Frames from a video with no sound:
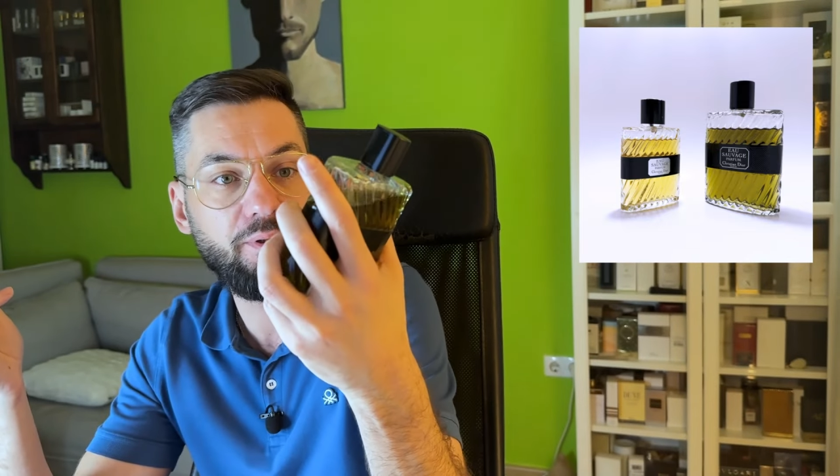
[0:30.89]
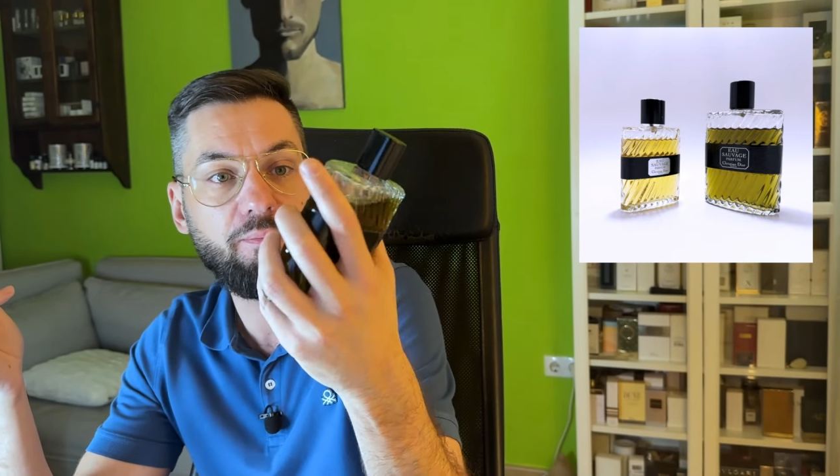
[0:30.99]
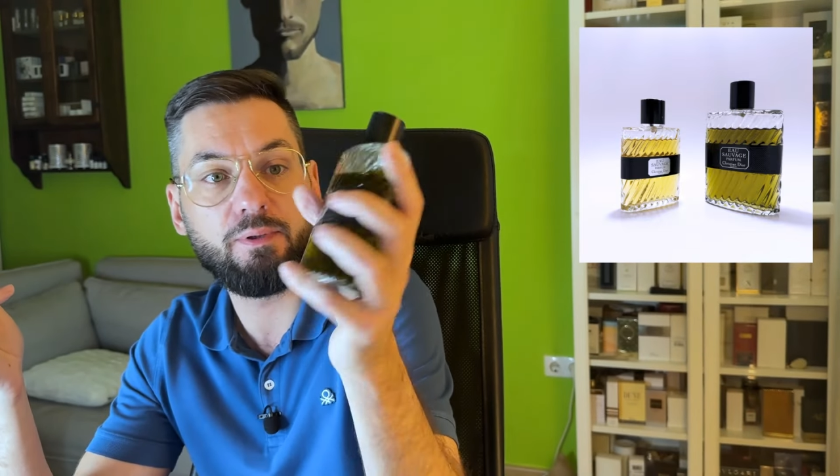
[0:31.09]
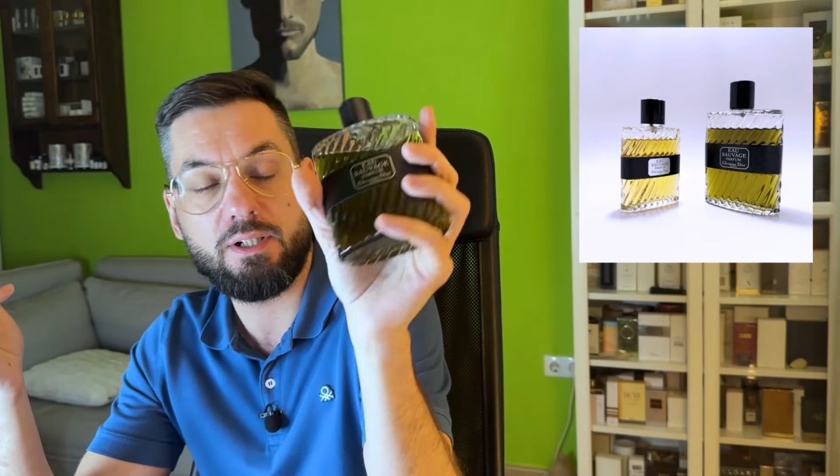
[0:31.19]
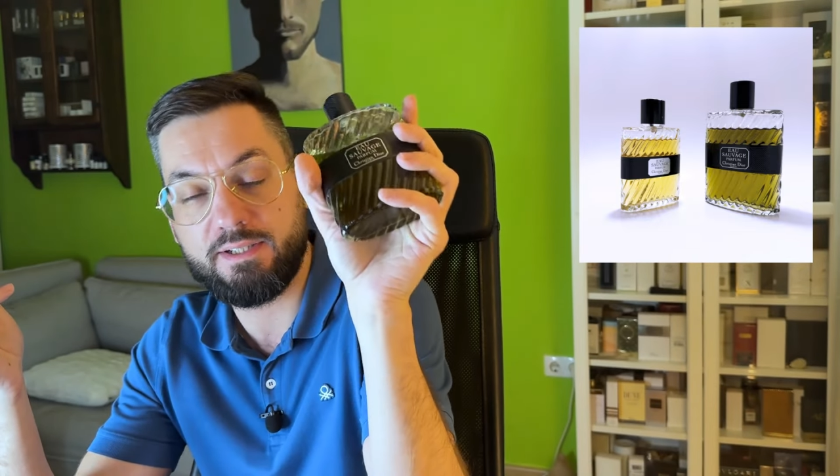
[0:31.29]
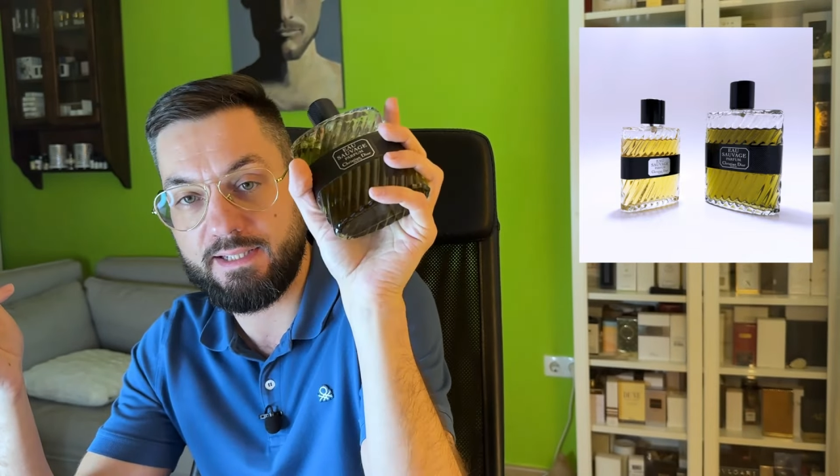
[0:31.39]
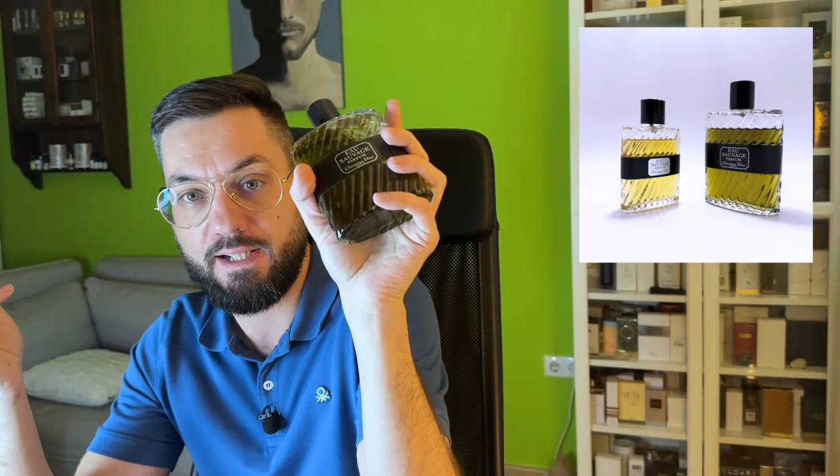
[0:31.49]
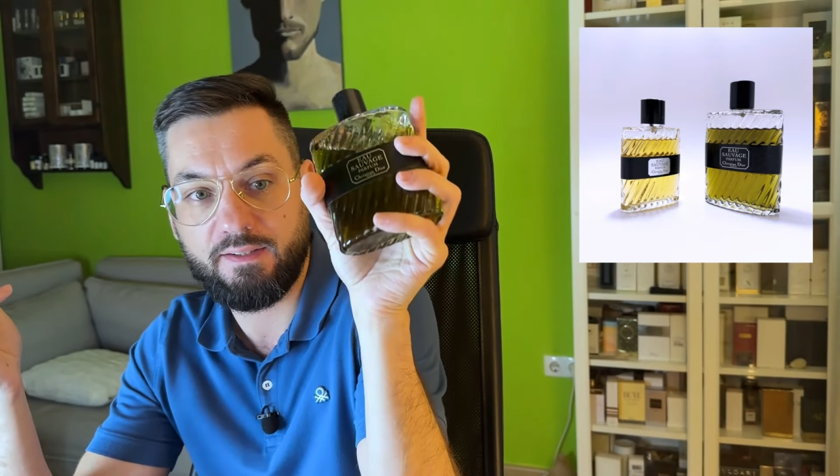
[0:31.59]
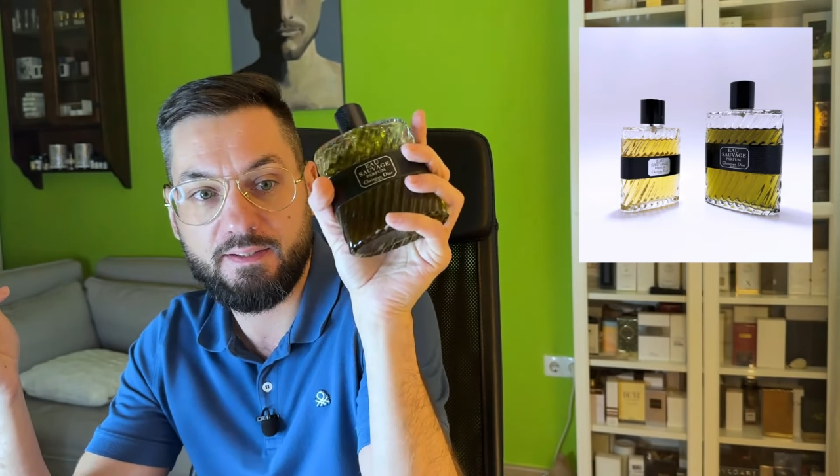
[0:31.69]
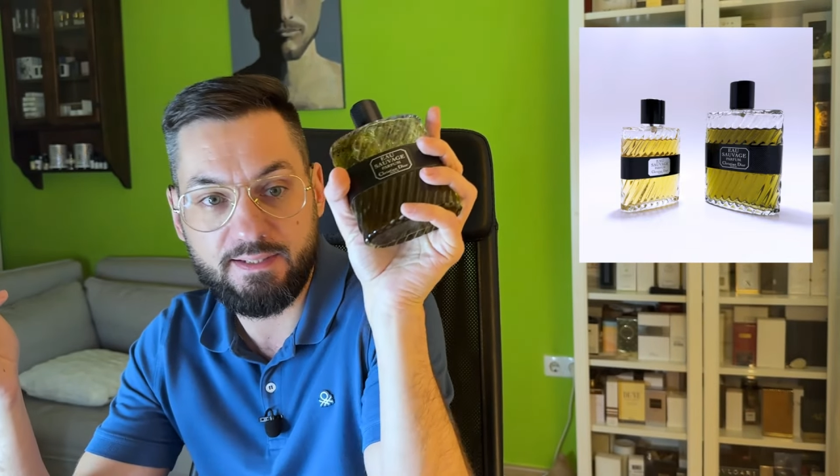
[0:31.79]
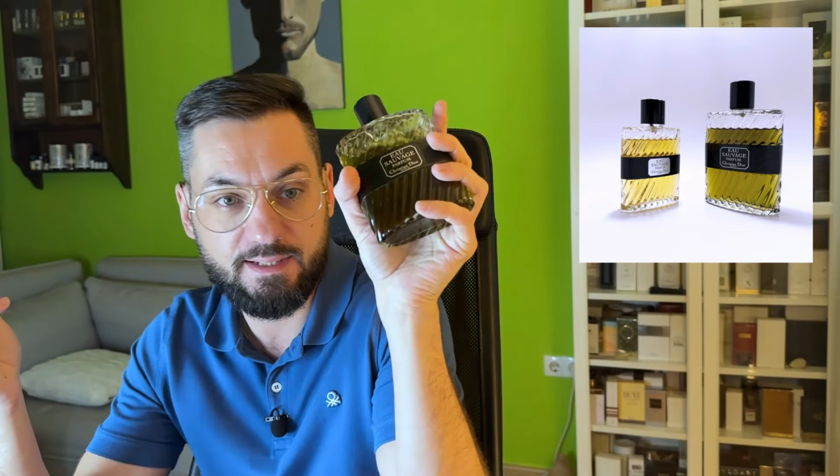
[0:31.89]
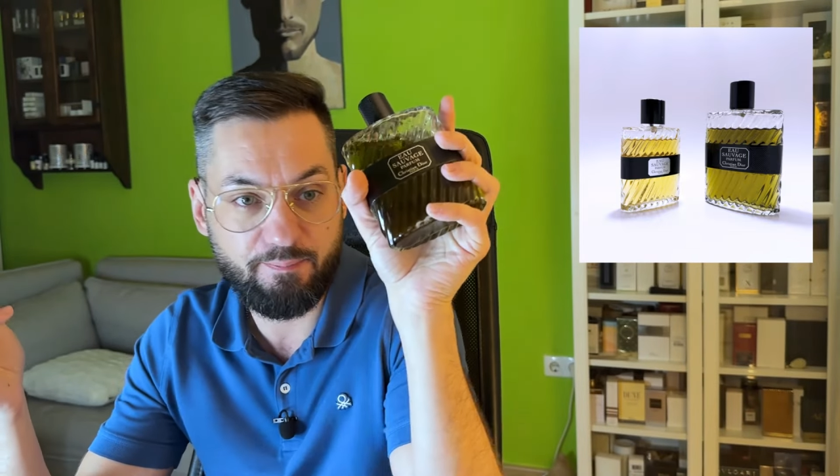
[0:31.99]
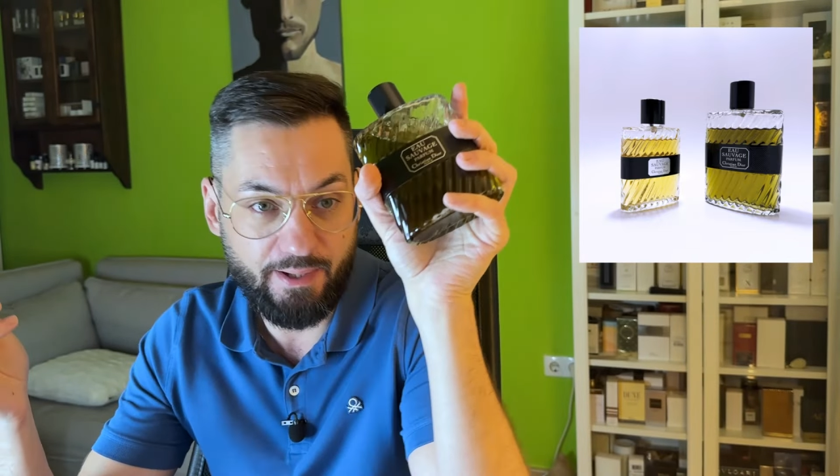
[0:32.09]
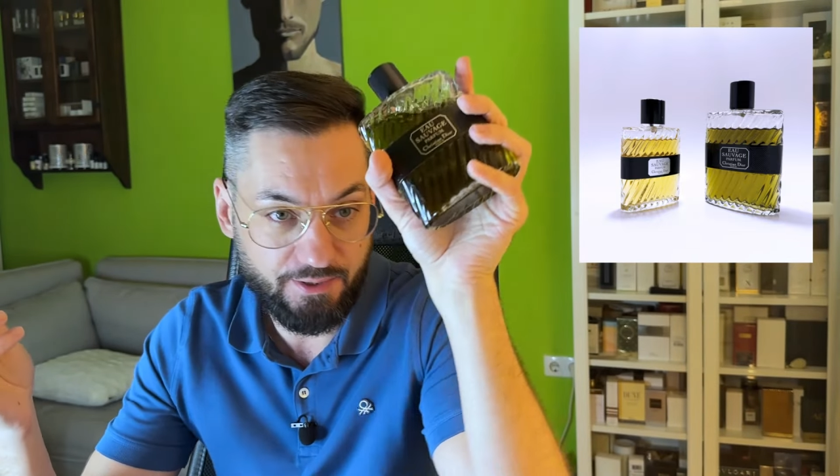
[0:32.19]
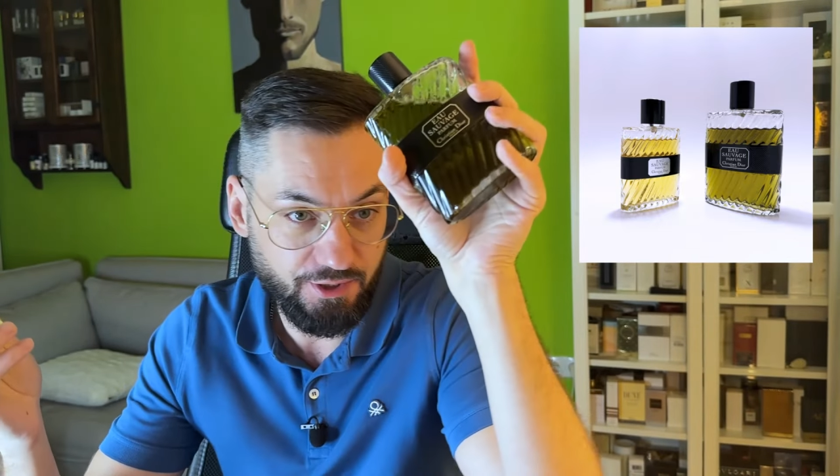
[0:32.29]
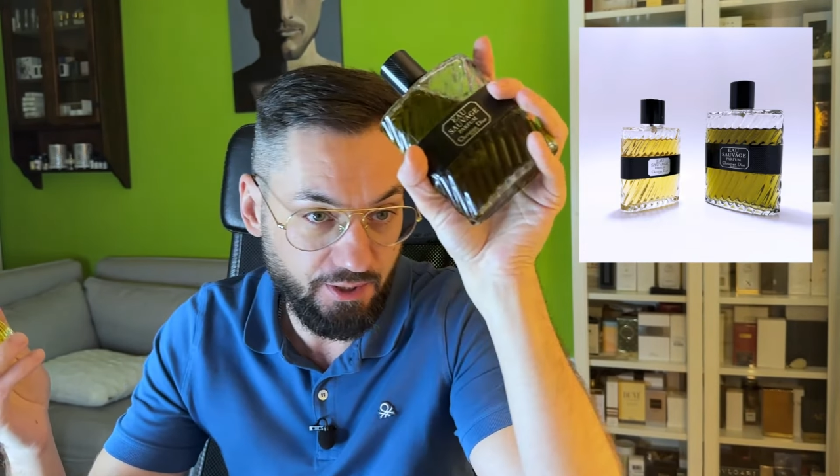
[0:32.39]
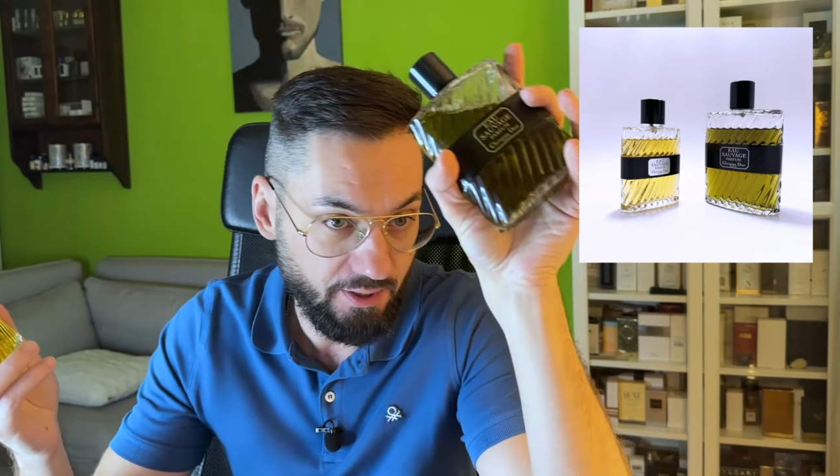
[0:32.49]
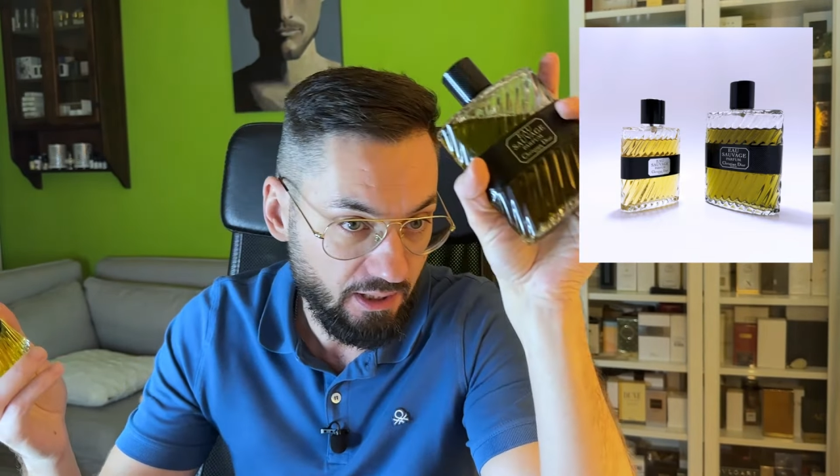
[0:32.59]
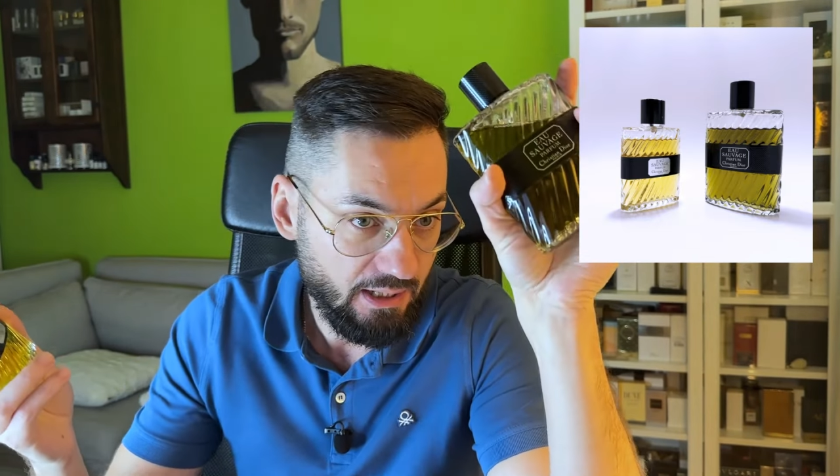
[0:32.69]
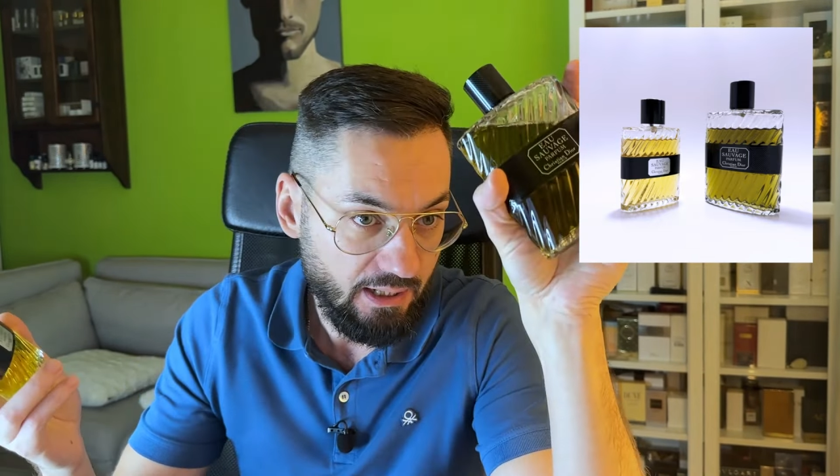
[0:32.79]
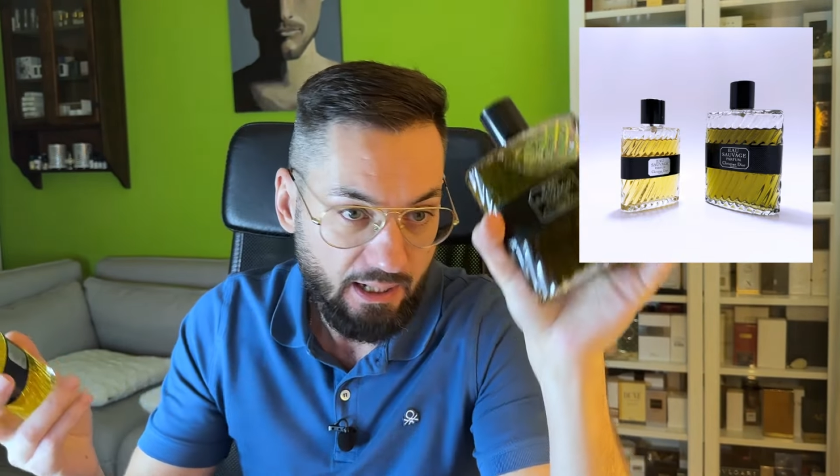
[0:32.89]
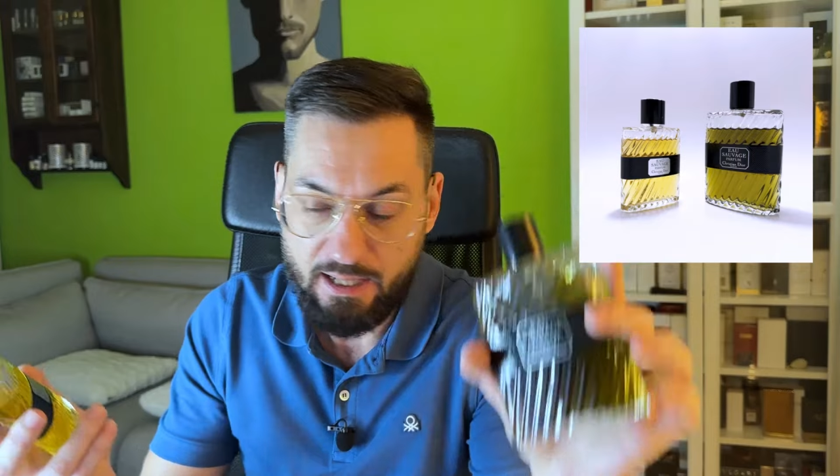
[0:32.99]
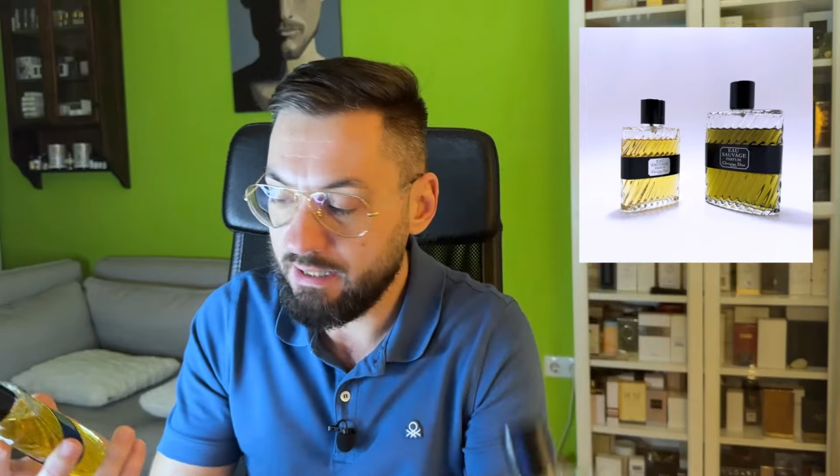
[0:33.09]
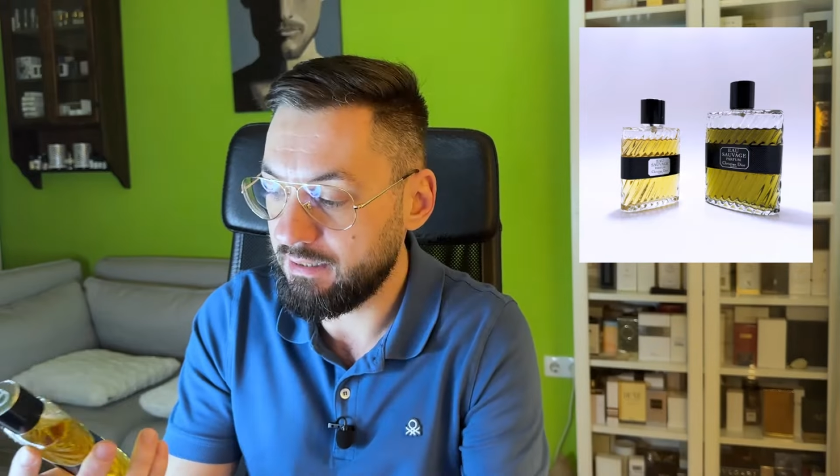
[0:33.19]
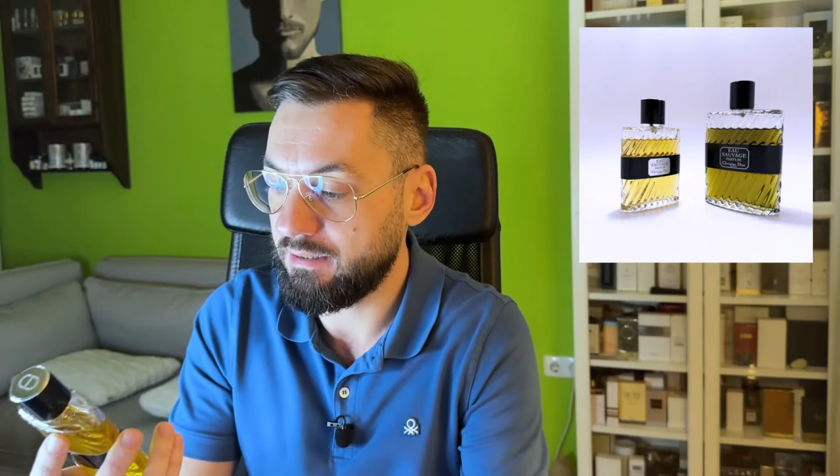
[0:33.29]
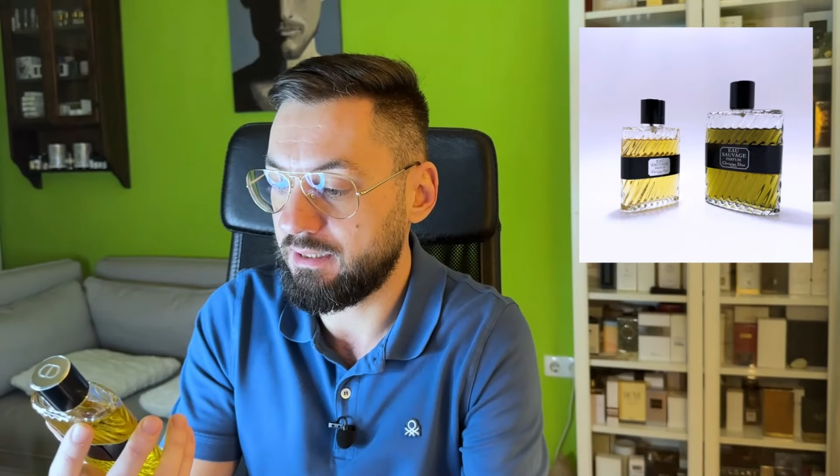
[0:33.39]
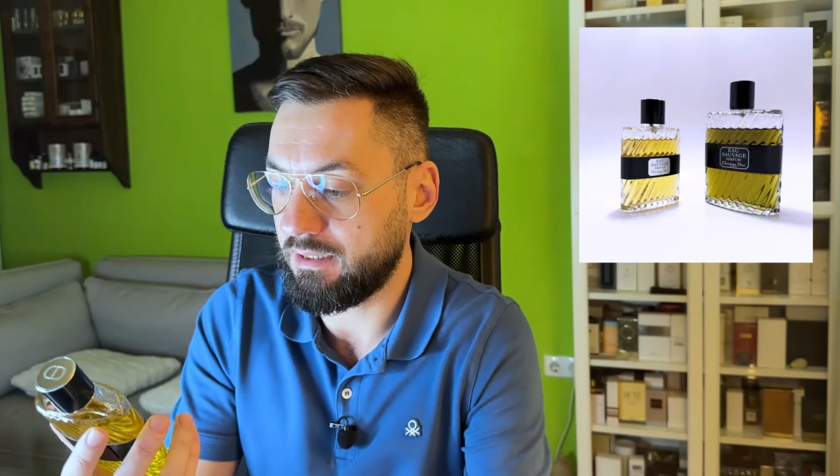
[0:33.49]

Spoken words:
People are saying this is better, and